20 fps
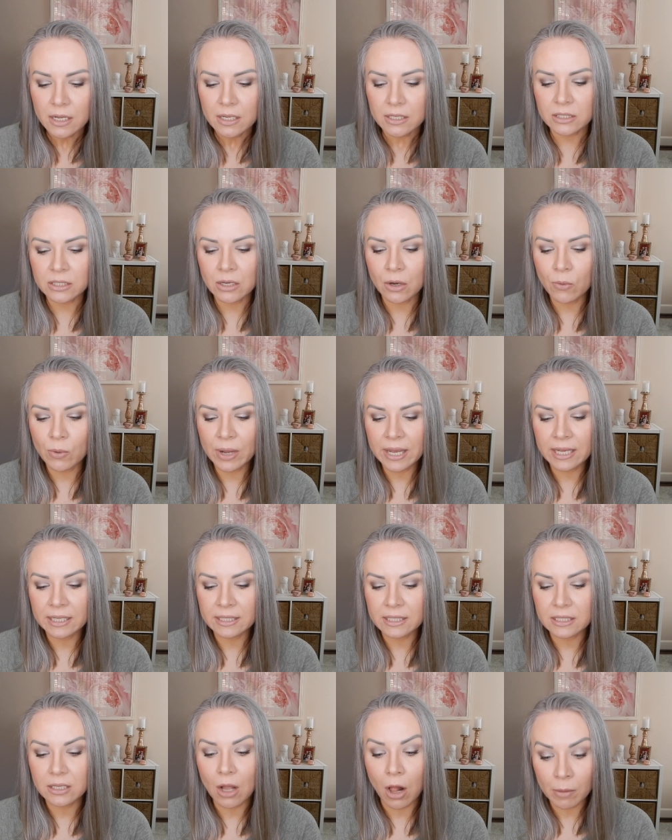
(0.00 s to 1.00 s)
So
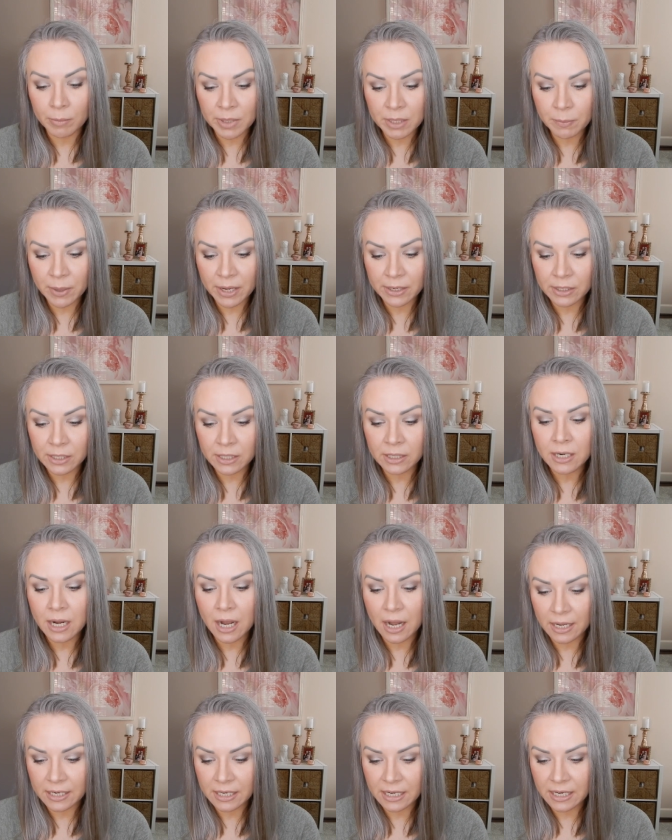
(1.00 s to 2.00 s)
it's almond butter,
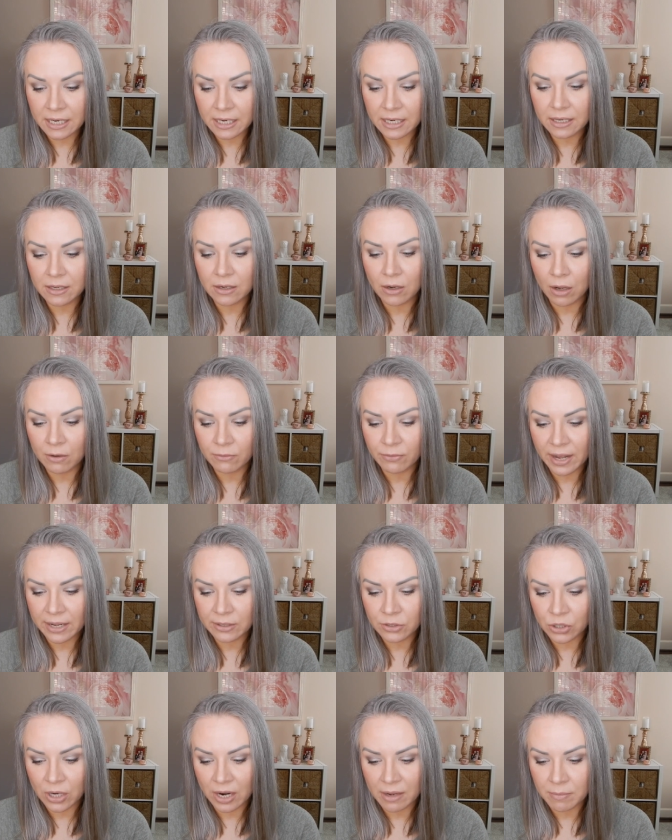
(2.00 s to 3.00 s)
honey,
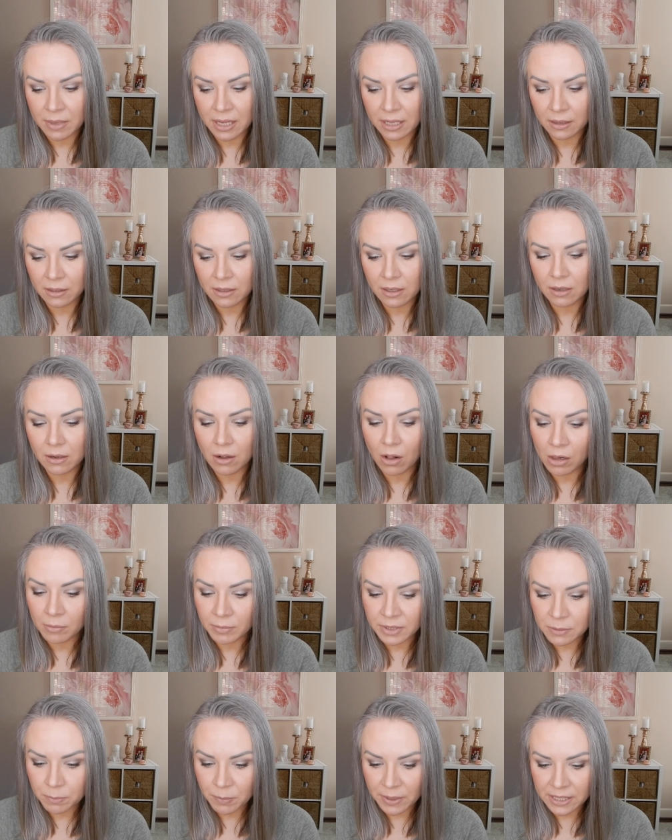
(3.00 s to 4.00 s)
non-fat dry milk,
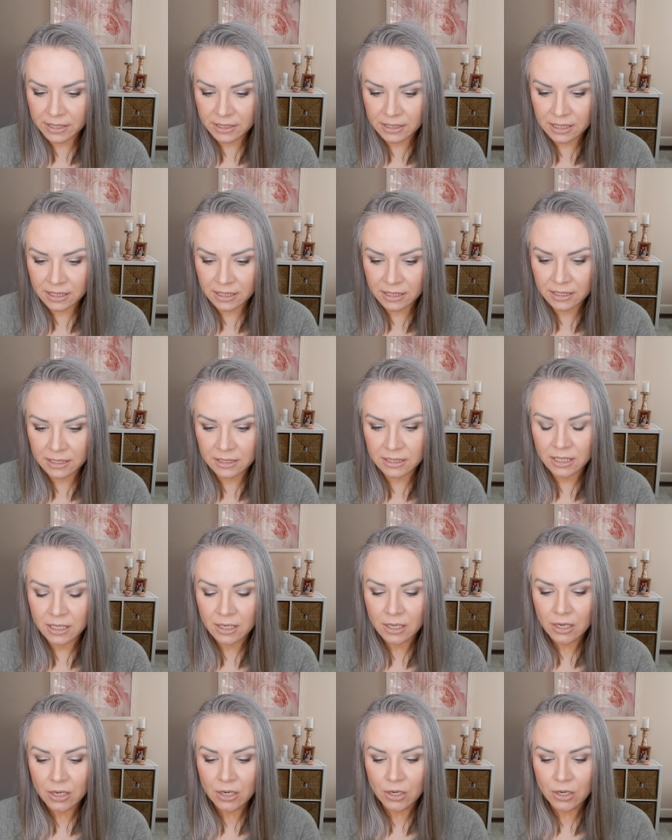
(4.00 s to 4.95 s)
almond pieces,